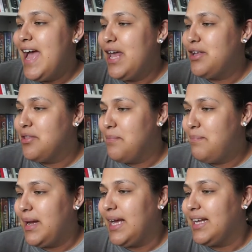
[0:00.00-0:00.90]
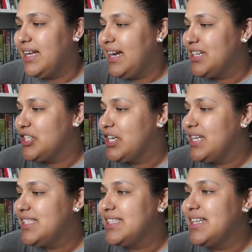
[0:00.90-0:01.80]
And on the back, it
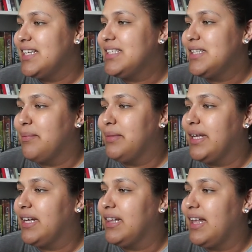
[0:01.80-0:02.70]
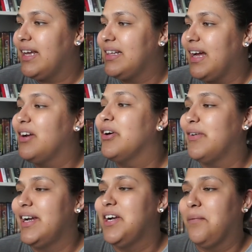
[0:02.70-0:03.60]
actually says something like that. Look
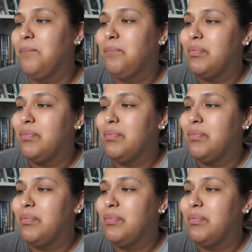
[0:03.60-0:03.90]
right here.